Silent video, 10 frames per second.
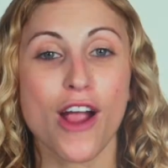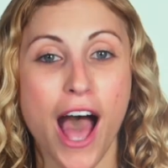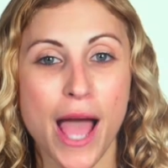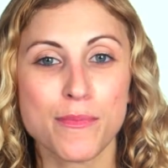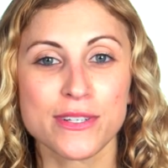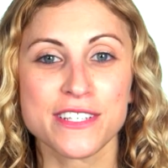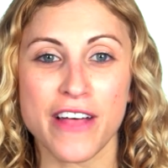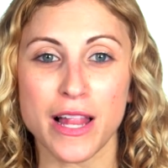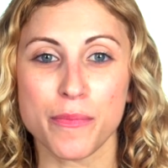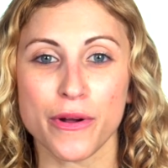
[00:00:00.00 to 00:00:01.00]
a hybrid
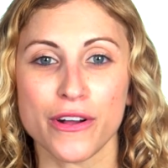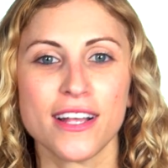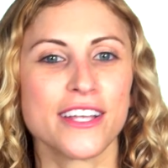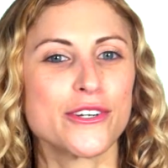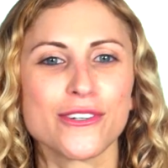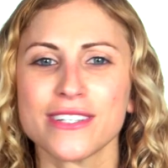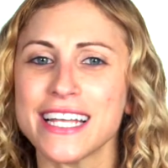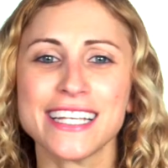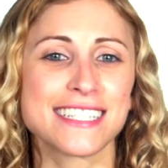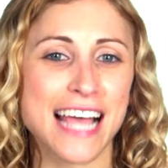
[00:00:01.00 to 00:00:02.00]
developer, you don't
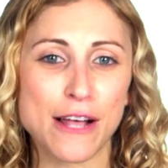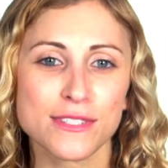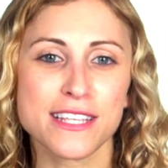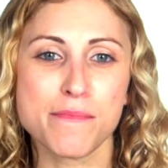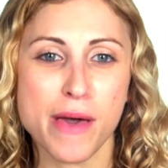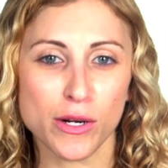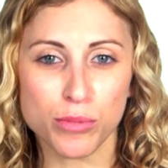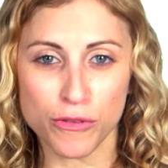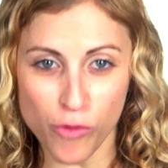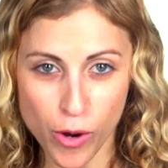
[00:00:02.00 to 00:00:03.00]
need down-to-the-metal
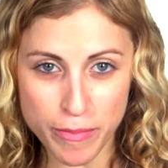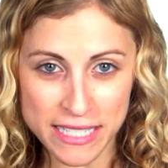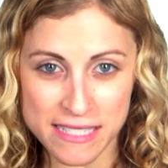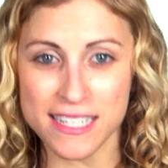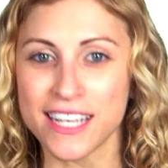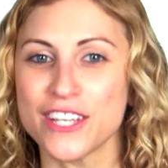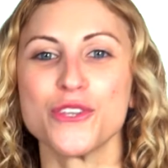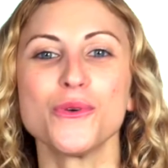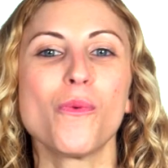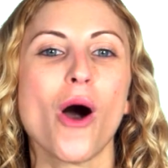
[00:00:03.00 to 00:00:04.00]
performance.
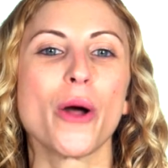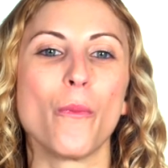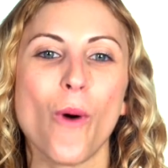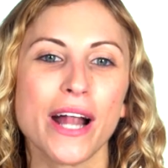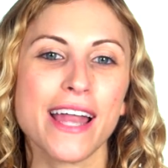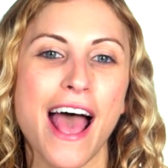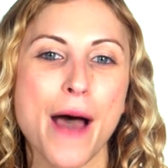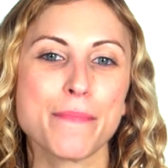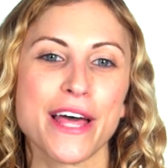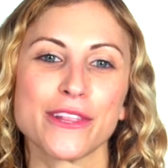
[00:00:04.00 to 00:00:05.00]
You want one
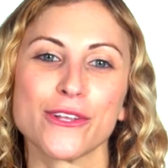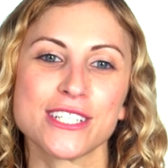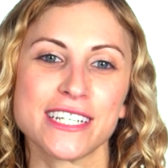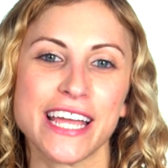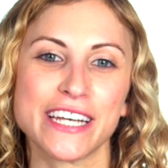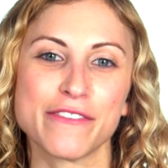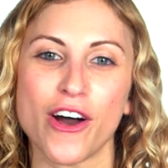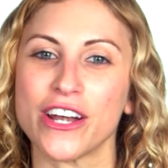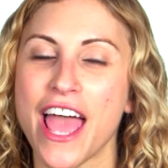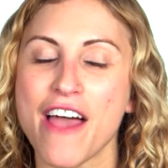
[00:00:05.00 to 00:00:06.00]
app that looks native
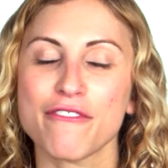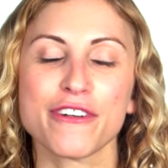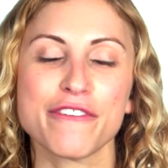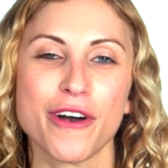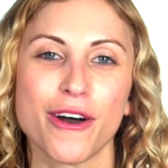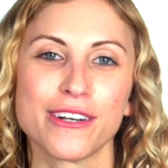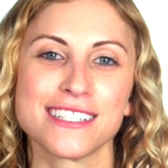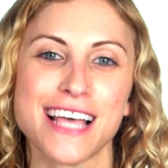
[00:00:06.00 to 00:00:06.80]
on every phone and